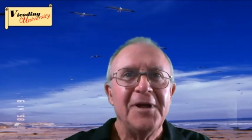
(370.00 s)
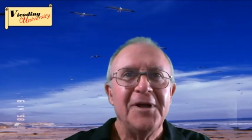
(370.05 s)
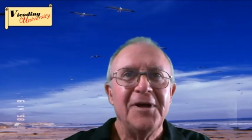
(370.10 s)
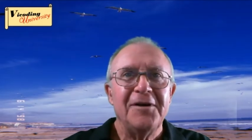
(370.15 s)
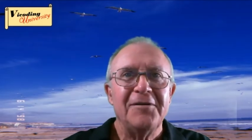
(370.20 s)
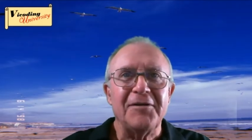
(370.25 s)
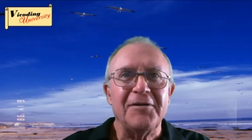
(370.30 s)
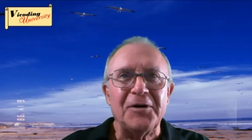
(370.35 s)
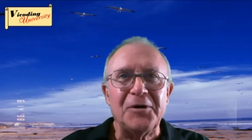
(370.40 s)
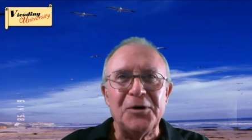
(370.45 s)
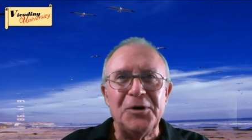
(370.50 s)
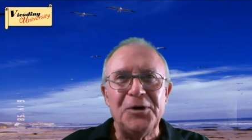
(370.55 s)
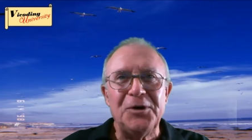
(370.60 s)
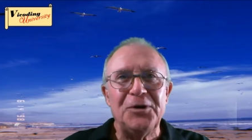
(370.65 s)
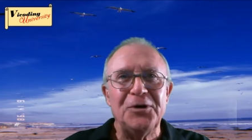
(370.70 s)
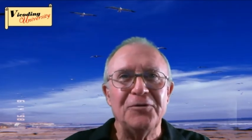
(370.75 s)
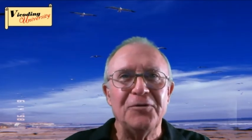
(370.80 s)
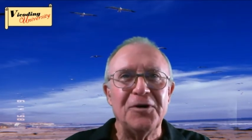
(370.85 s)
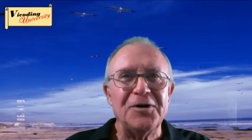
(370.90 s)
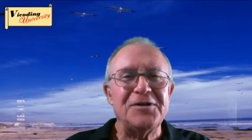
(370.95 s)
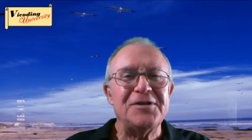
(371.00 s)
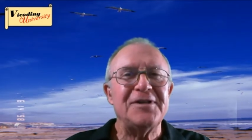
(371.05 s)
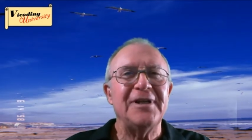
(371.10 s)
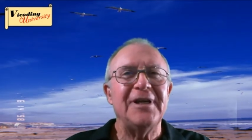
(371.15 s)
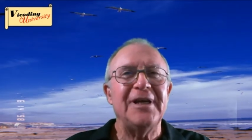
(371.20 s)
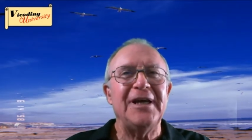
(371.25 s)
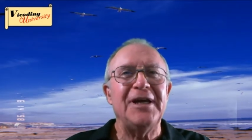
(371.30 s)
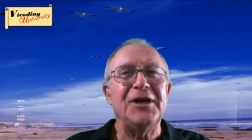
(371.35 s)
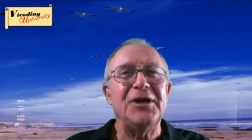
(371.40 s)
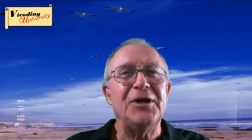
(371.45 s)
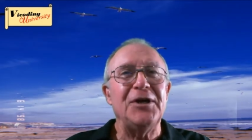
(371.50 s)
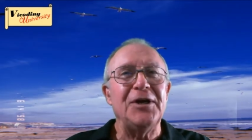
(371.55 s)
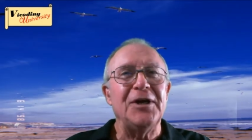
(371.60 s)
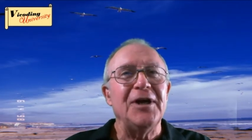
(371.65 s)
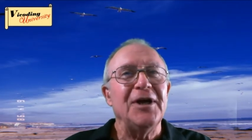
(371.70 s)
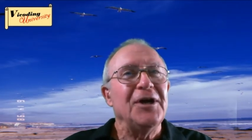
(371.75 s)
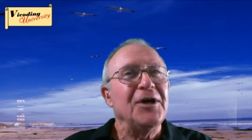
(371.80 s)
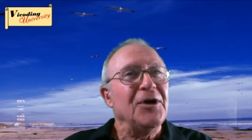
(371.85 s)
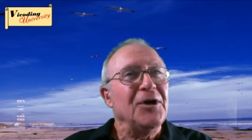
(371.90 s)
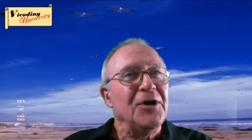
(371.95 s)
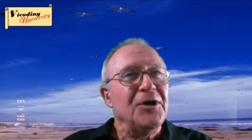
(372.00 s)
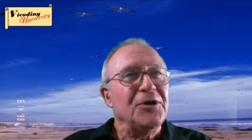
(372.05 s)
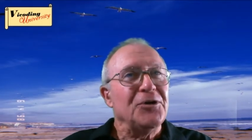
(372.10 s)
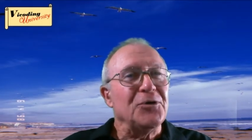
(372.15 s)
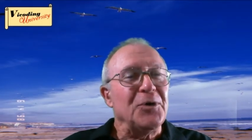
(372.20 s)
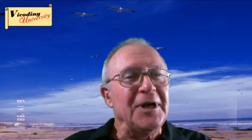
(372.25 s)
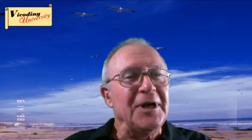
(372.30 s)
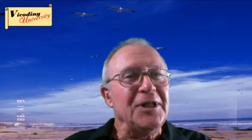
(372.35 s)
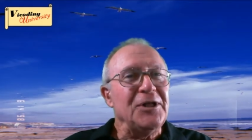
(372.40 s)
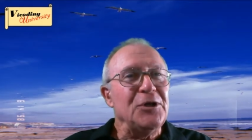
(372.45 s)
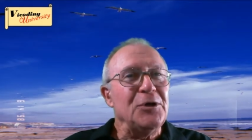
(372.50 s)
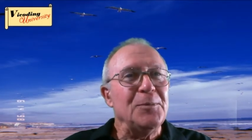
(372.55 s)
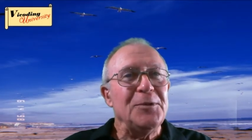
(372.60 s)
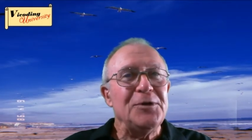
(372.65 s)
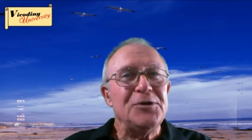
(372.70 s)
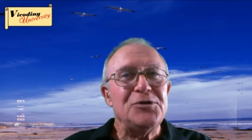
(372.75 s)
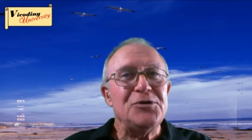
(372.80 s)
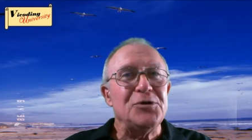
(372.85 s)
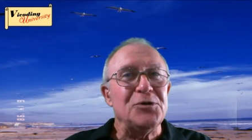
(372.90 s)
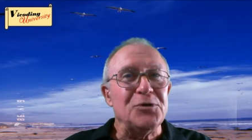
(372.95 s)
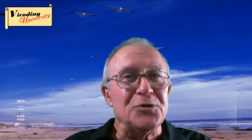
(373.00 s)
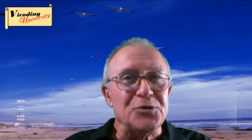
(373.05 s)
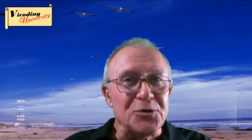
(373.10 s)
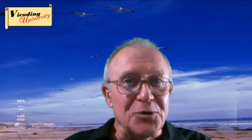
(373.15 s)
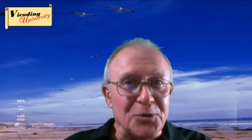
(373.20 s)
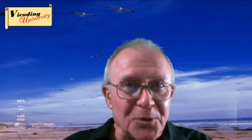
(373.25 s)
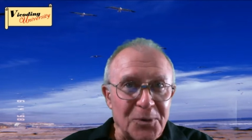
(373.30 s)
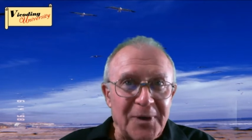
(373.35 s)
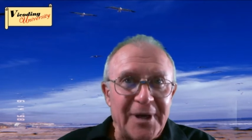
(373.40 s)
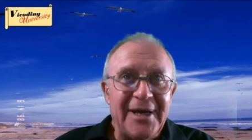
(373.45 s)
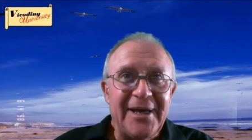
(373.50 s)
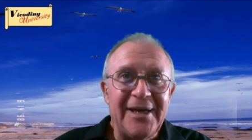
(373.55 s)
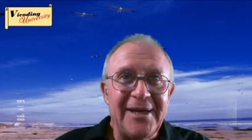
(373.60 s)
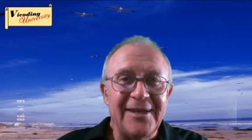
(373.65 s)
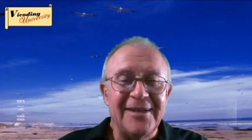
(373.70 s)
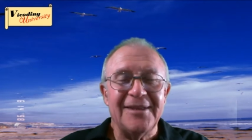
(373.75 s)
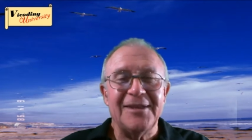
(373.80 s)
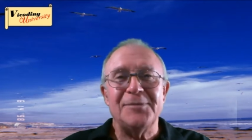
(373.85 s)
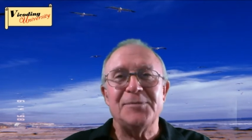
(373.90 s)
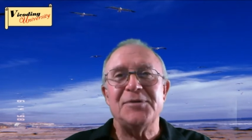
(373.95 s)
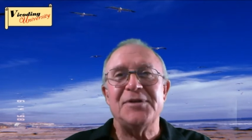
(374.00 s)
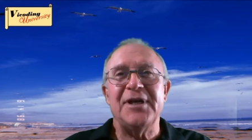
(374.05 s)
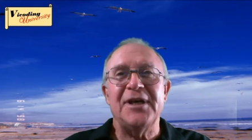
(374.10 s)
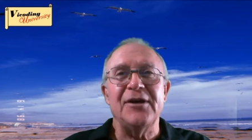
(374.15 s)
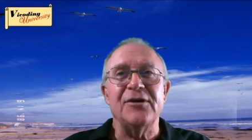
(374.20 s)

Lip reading: Vibe Coding University, training humans to train themselves.